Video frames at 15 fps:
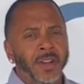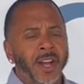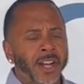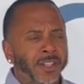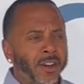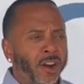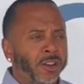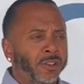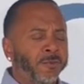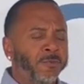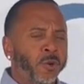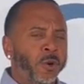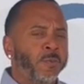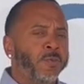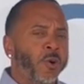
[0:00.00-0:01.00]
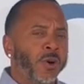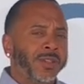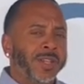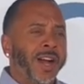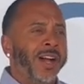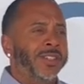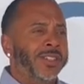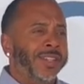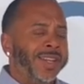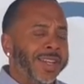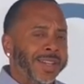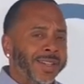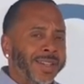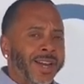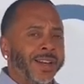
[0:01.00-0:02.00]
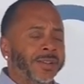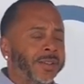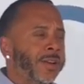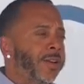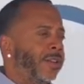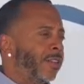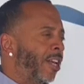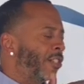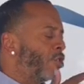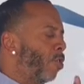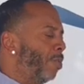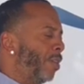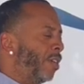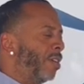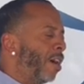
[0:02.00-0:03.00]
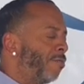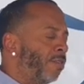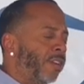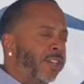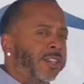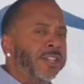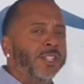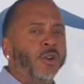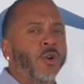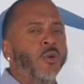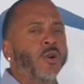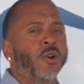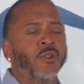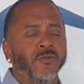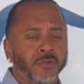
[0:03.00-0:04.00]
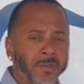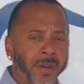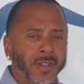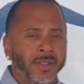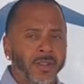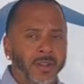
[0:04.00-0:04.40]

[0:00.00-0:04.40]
and the 144,000 elect that's going to be governing this whole earth, man.